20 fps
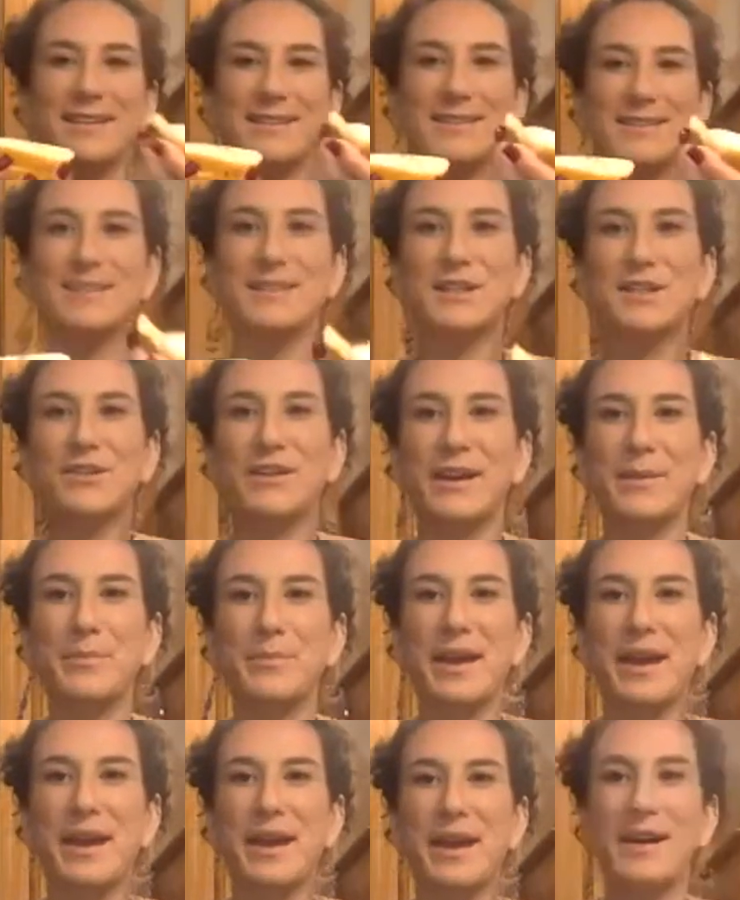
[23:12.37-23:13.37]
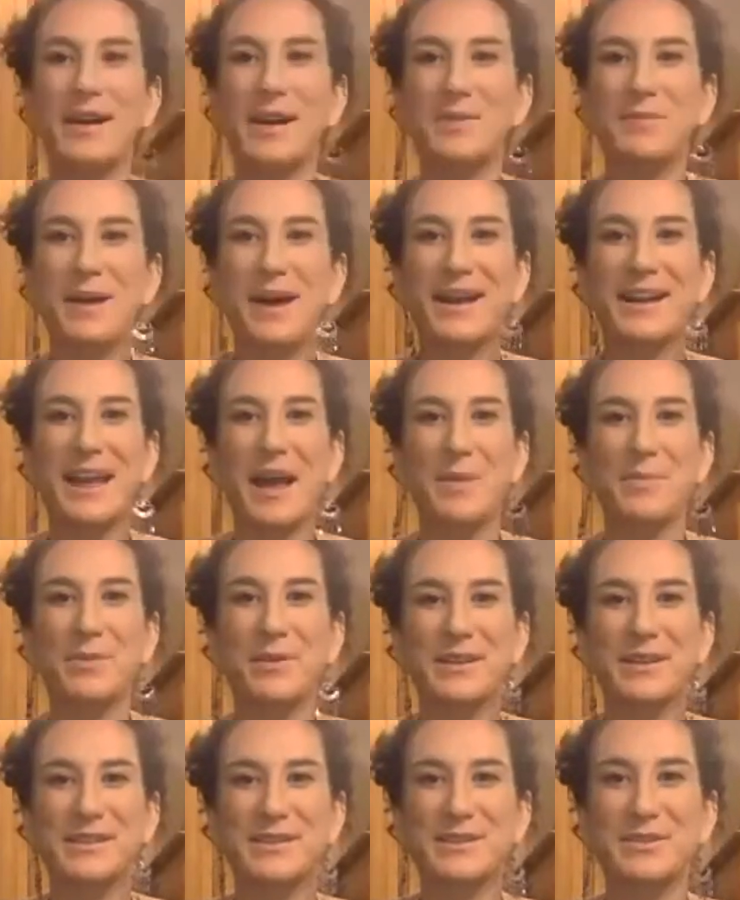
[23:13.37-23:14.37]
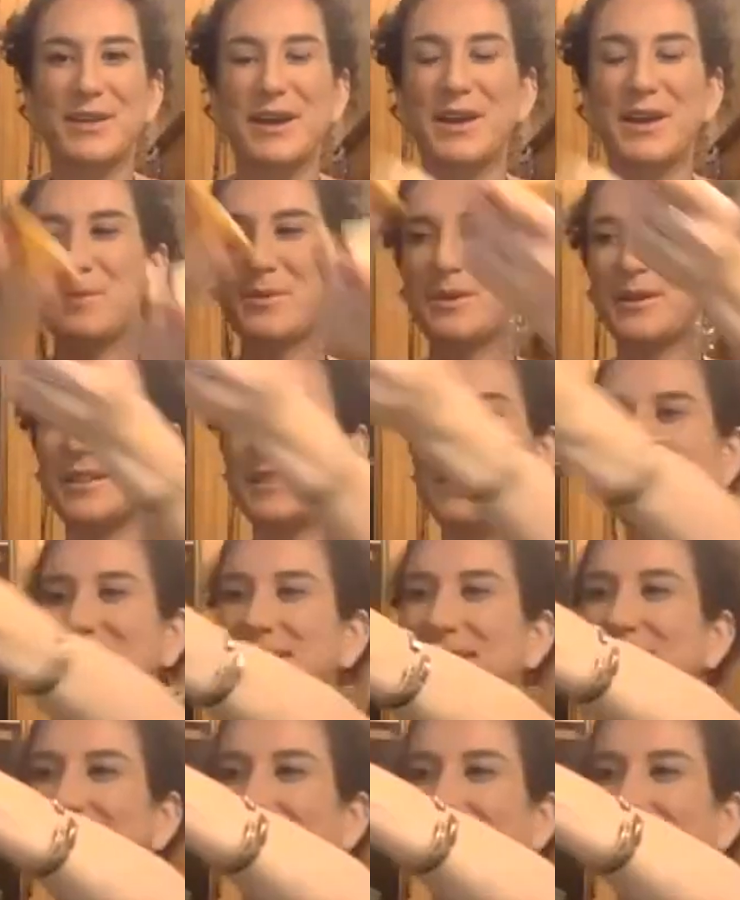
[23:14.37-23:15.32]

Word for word: is the secret. Pear and pineapple is incredible.